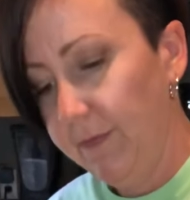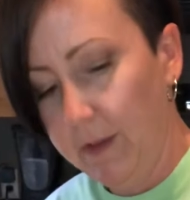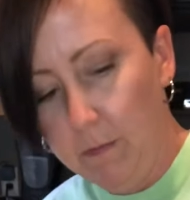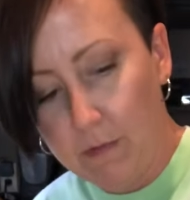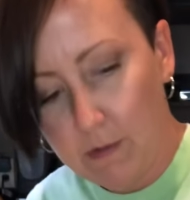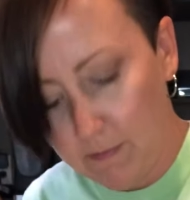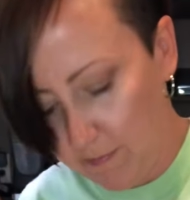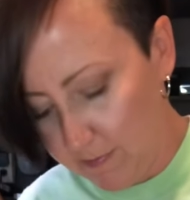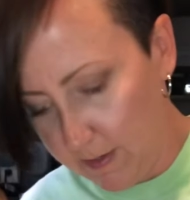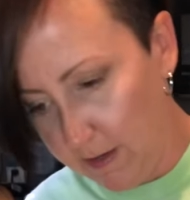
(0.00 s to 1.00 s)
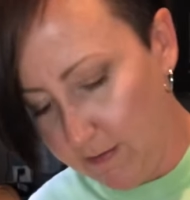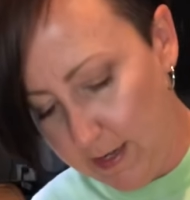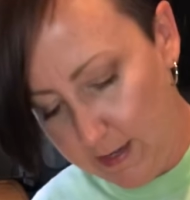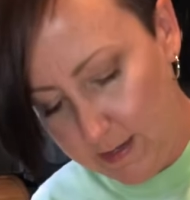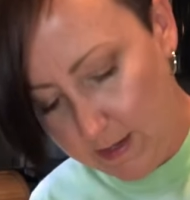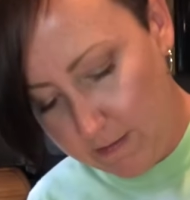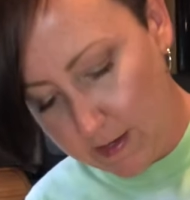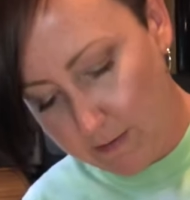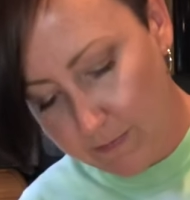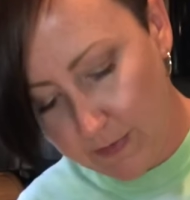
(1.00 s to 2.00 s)
Oops. All right, there we
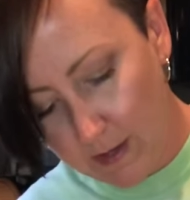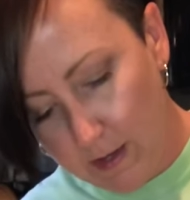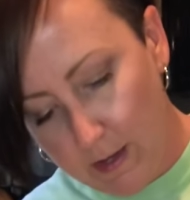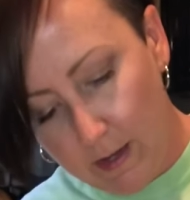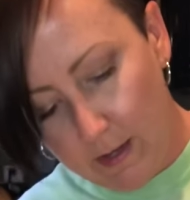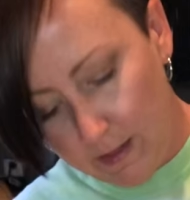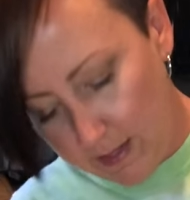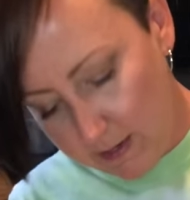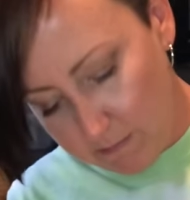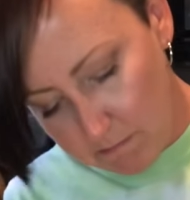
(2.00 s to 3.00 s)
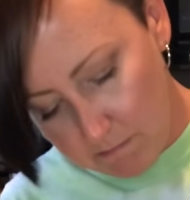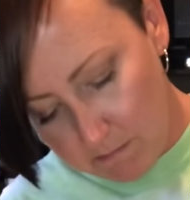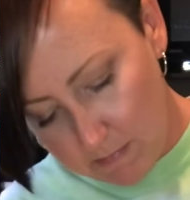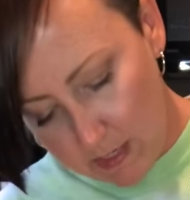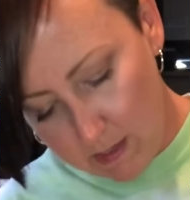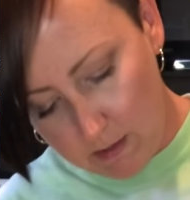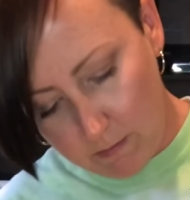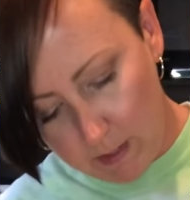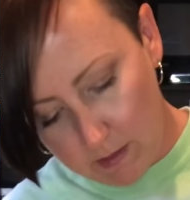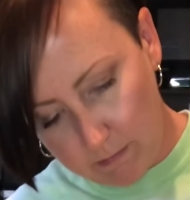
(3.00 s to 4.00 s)
go. And then that,
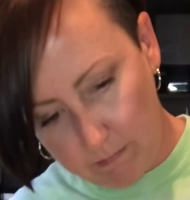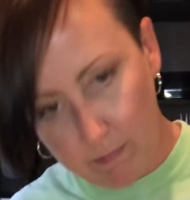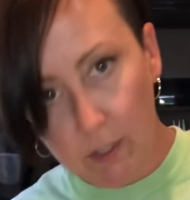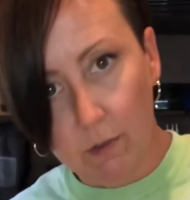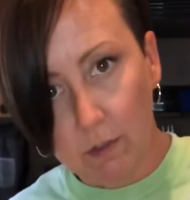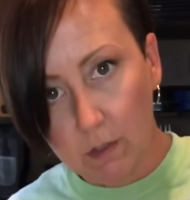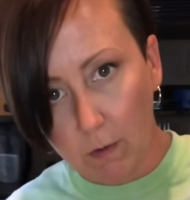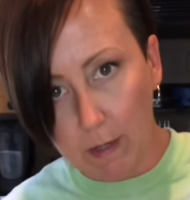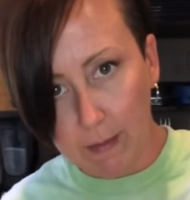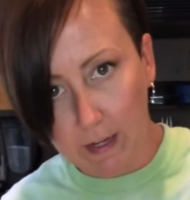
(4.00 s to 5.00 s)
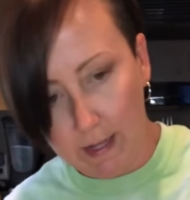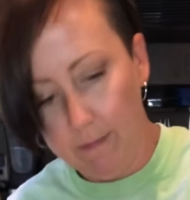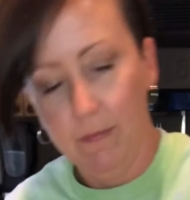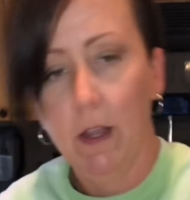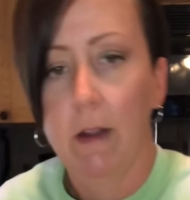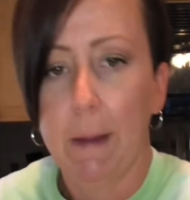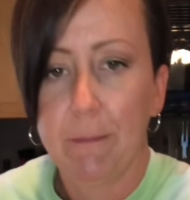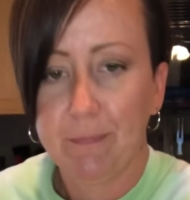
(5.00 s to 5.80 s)
we used quite a bit of that. Okay.